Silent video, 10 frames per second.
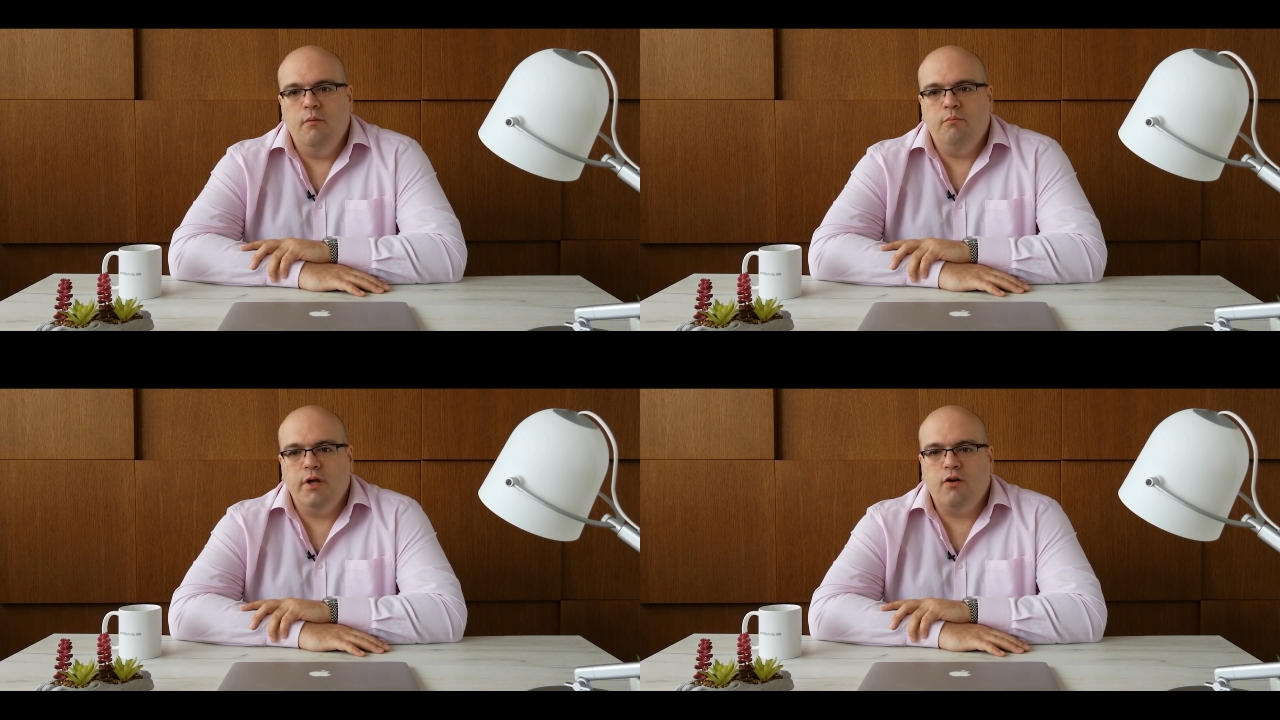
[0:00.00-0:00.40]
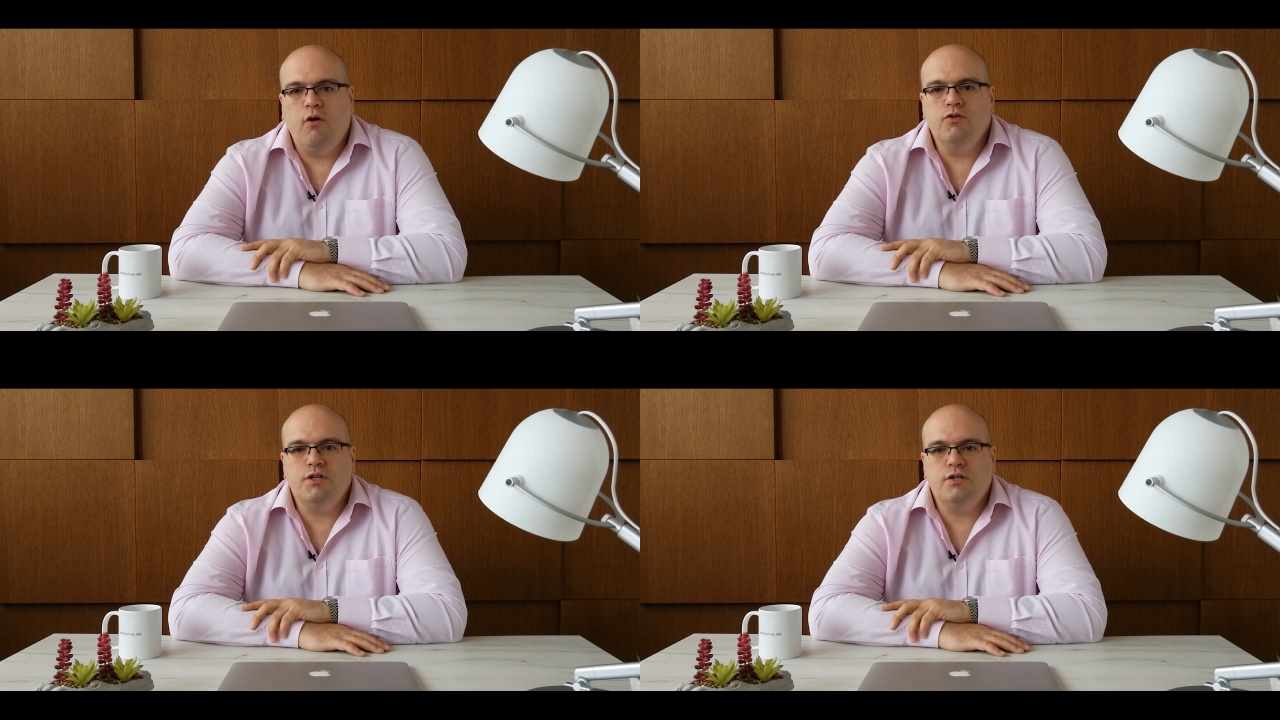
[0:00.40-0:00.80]

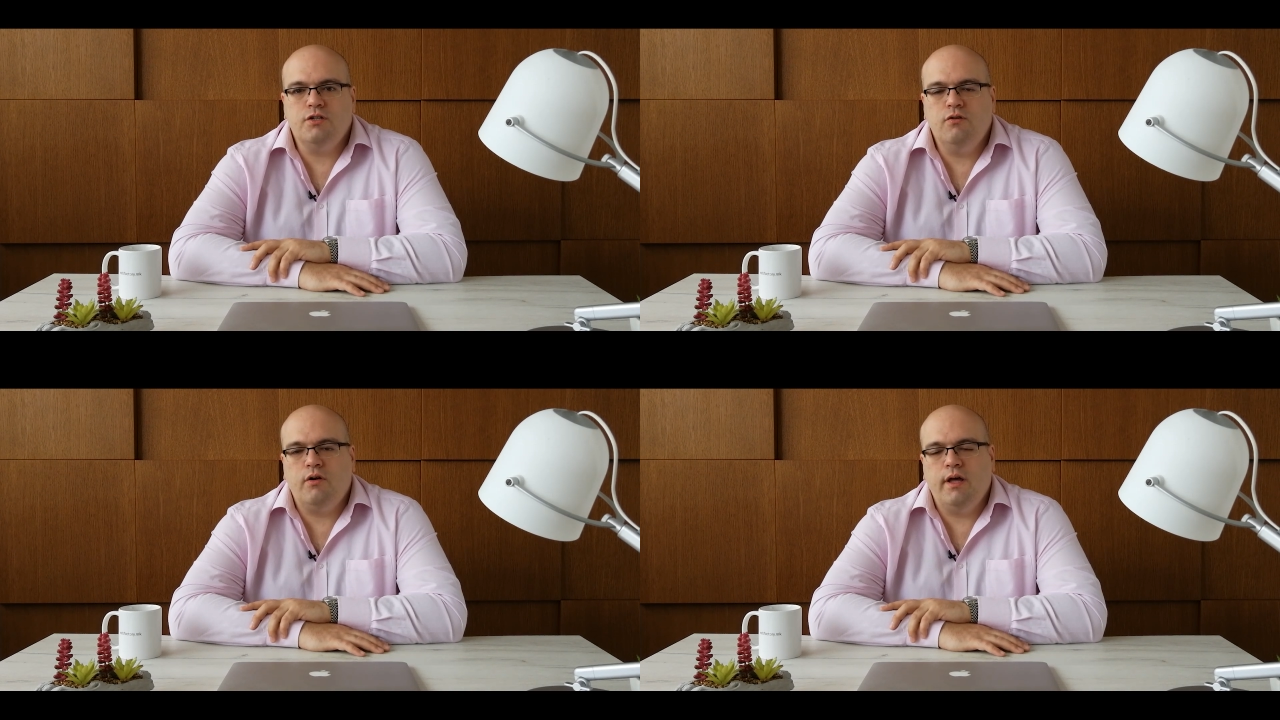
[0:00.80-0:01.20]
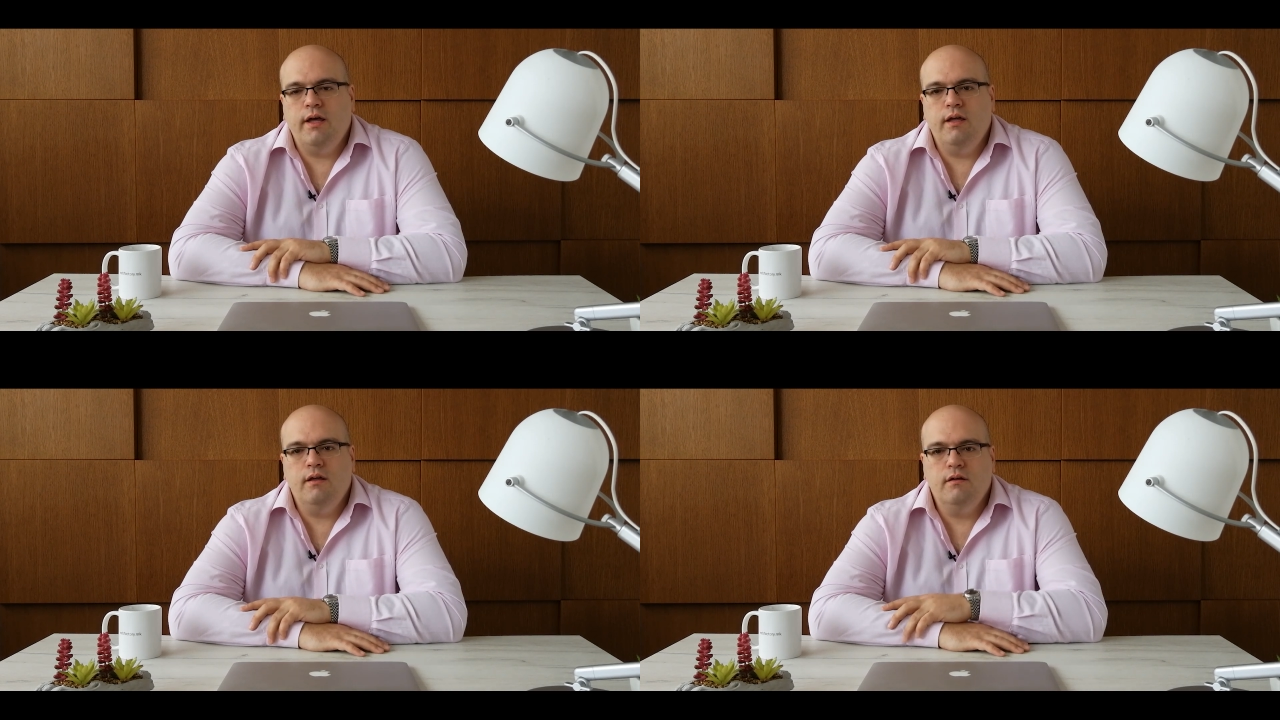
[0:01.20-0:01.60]
because it's not
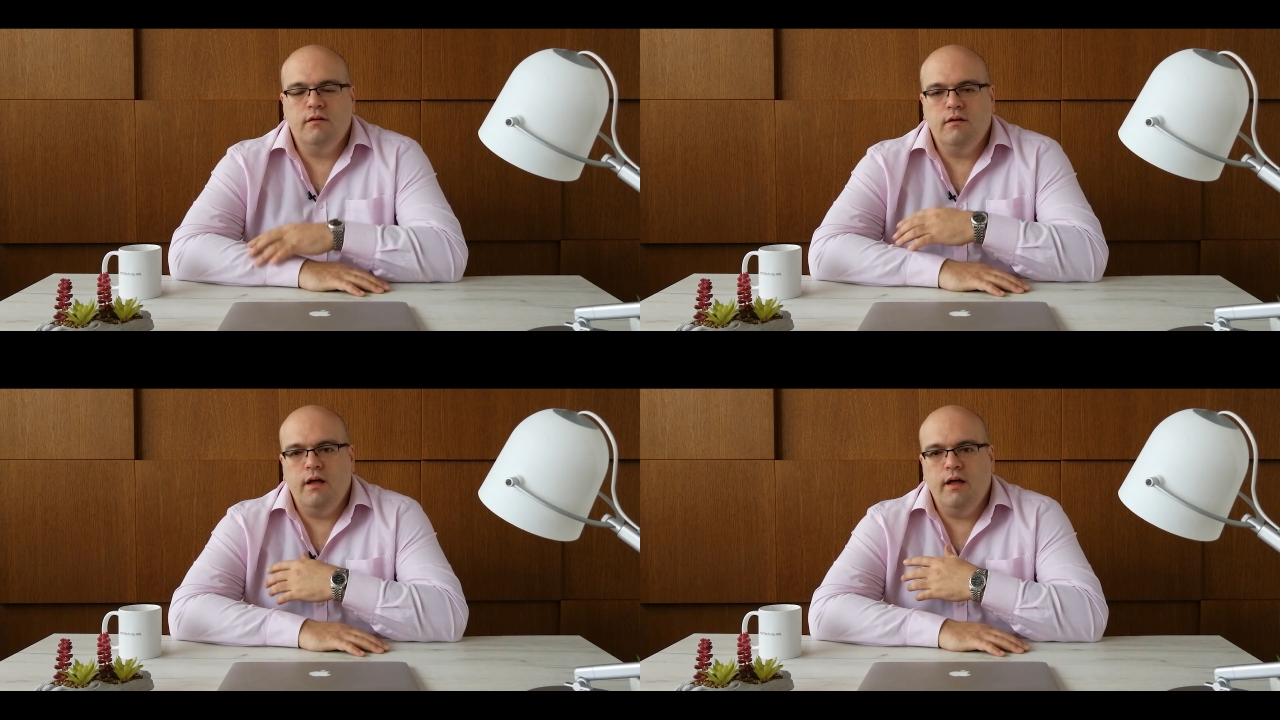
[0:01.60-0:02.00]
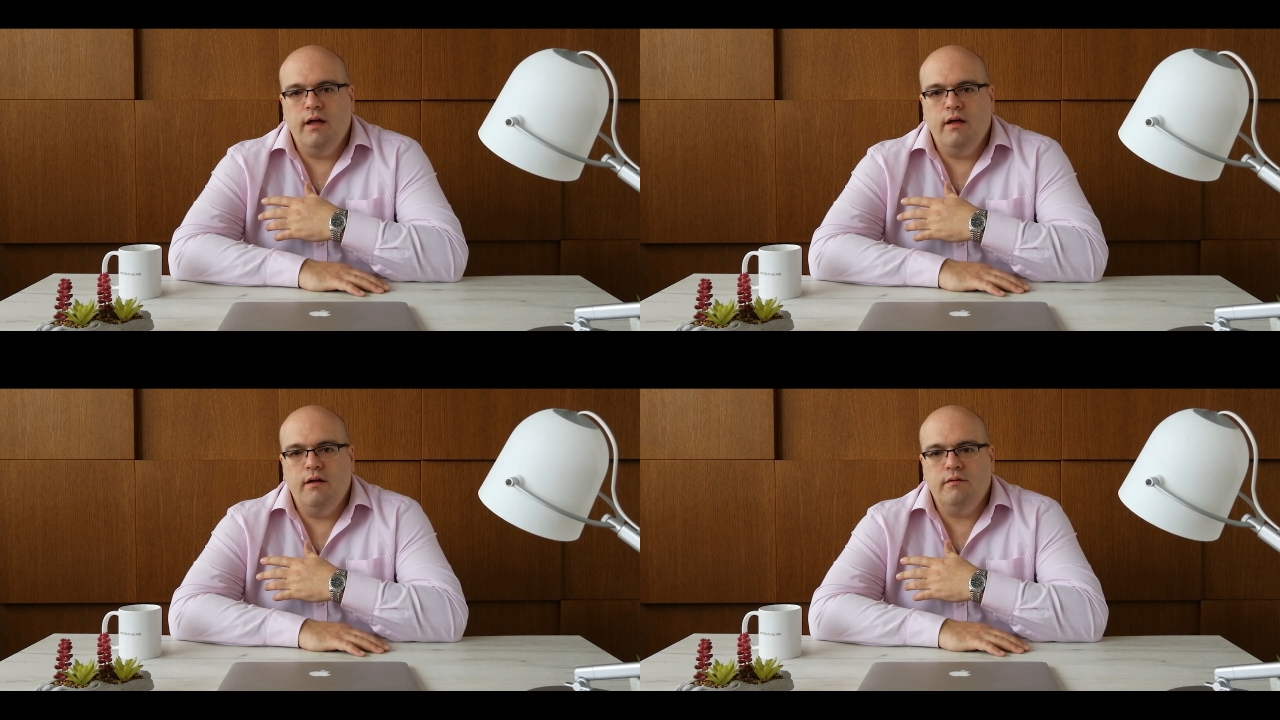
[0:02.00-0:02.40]

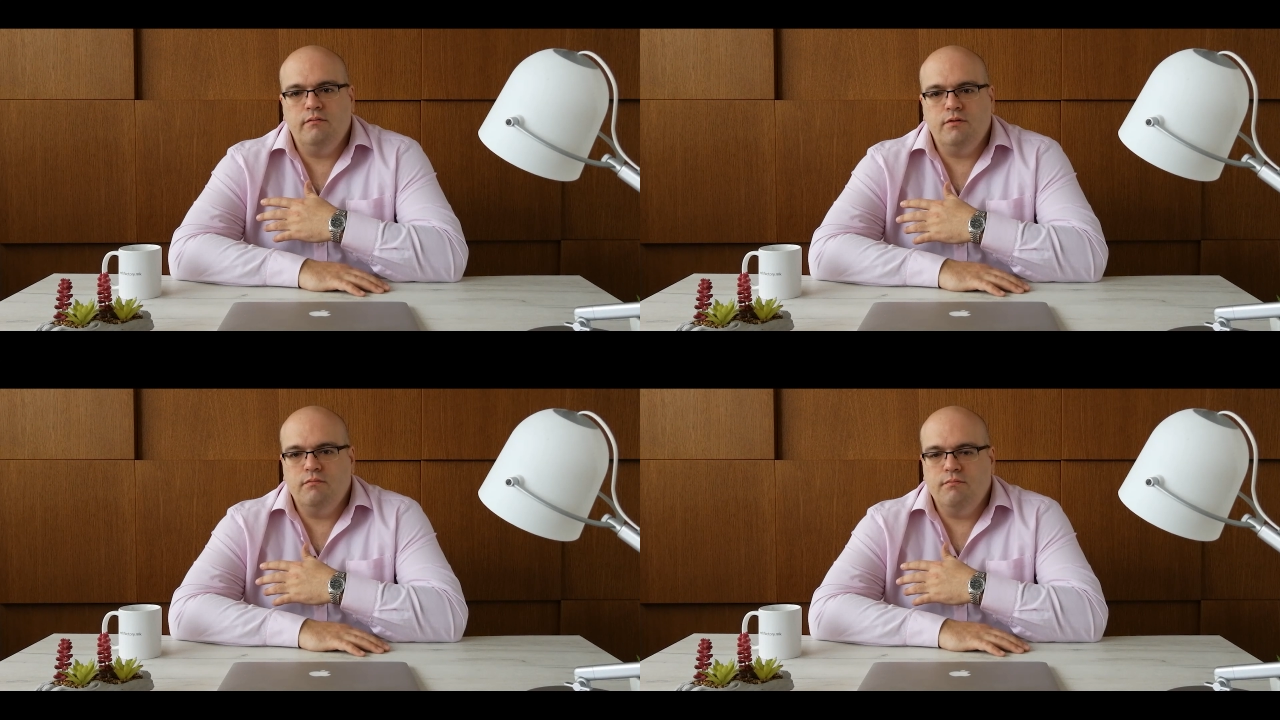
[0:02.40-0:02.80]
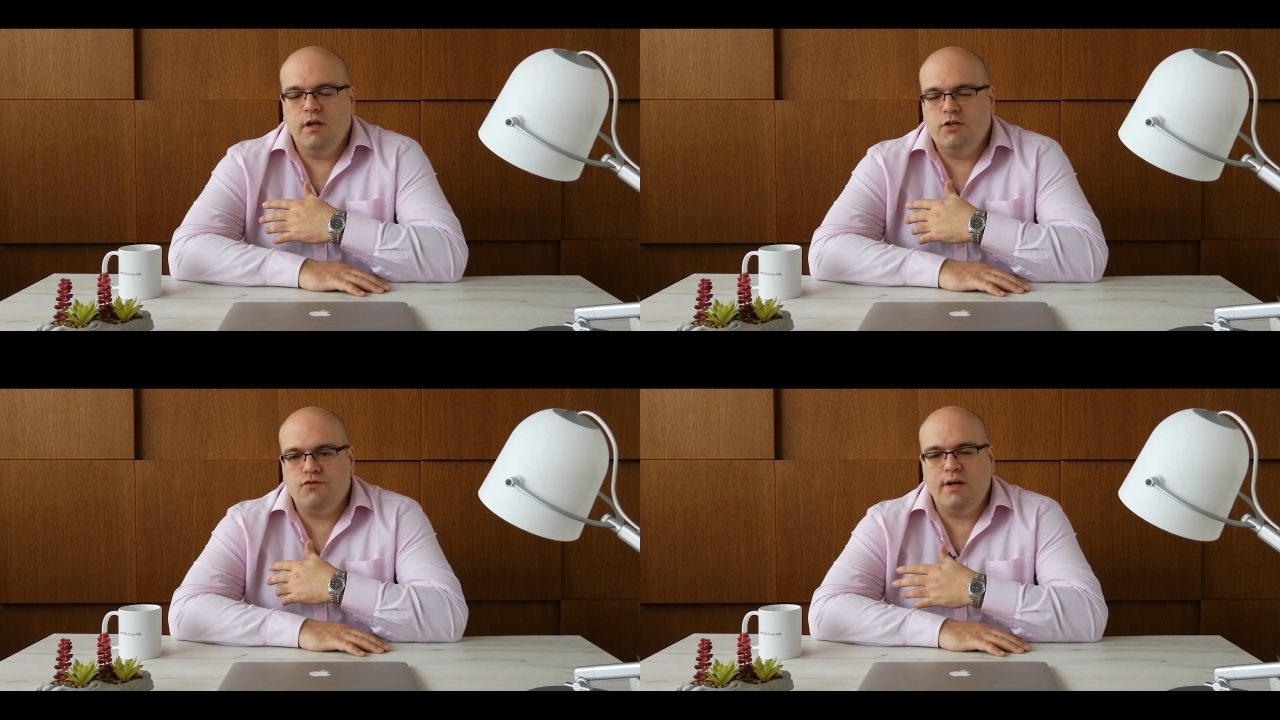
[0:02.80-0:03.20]

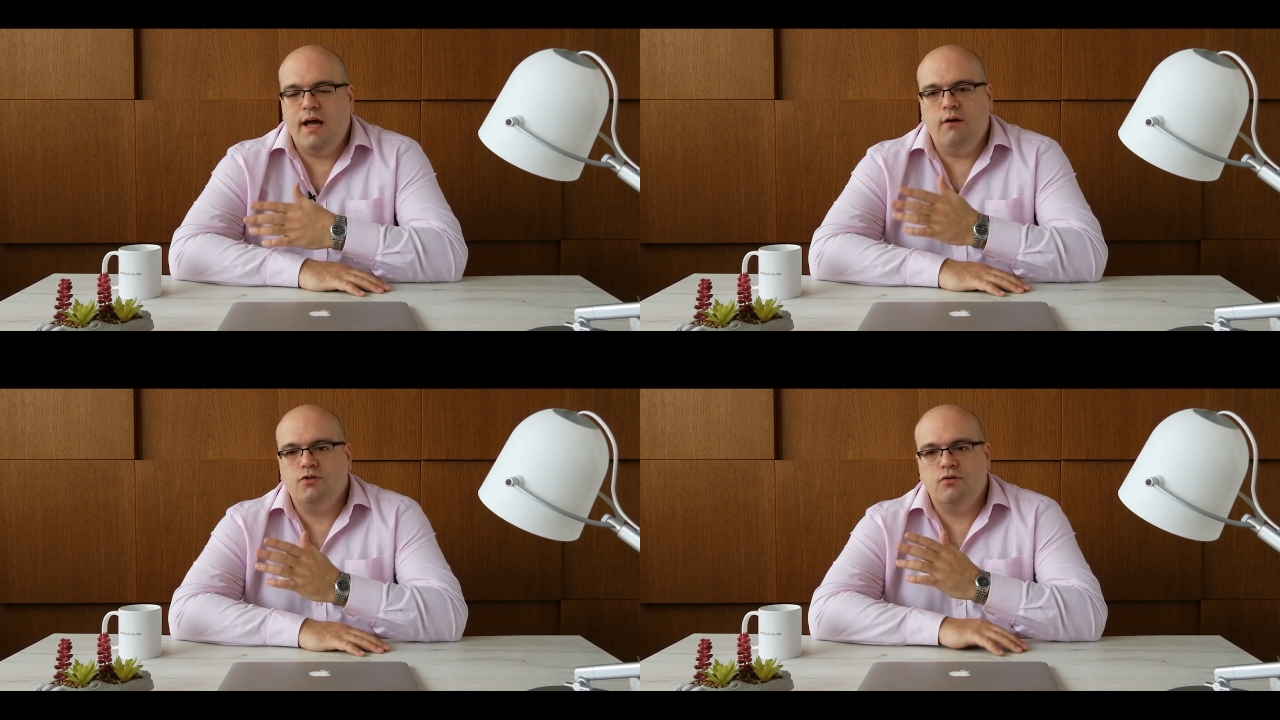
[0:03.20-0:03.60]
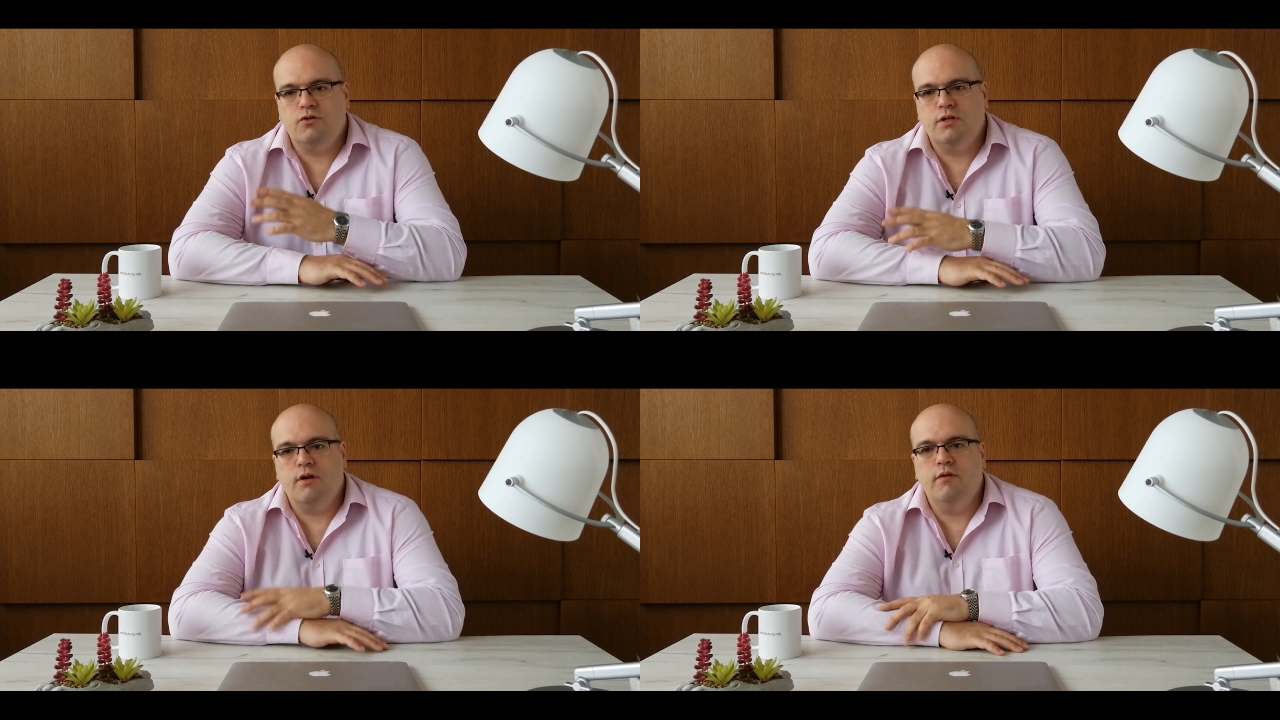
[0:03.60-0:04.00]
a straight
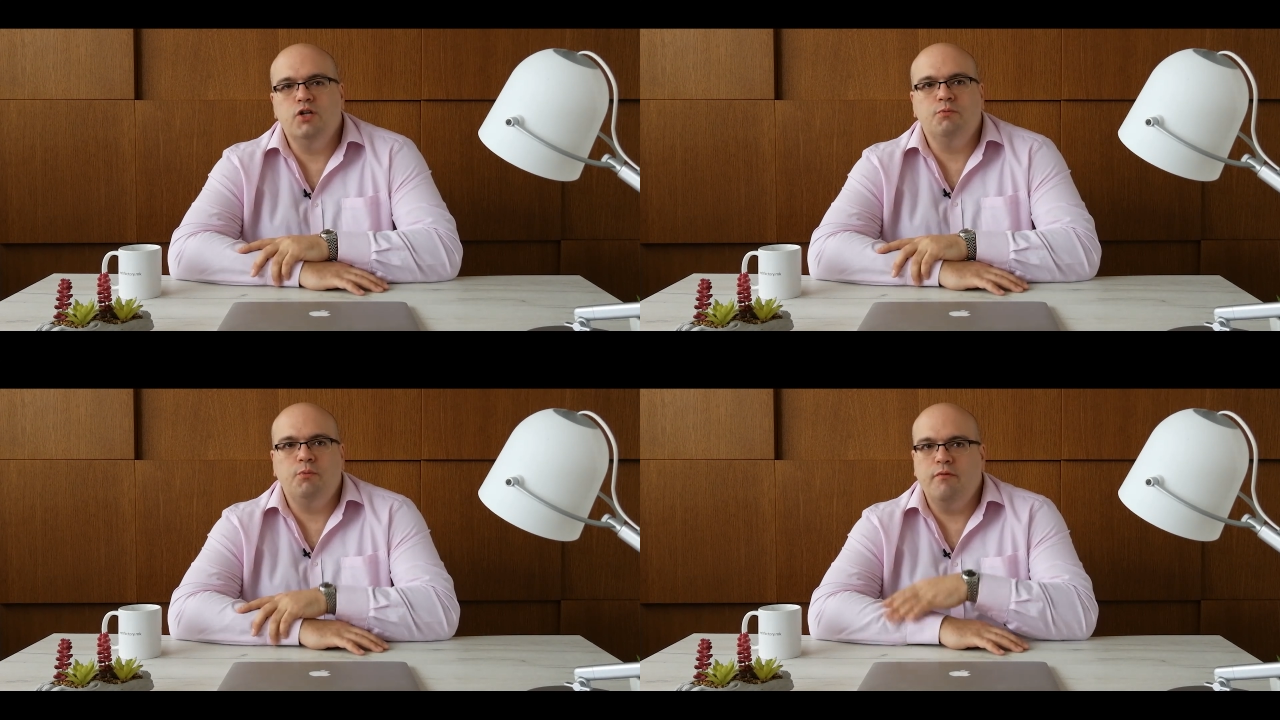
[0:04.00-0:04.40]
outsourcing arrangement,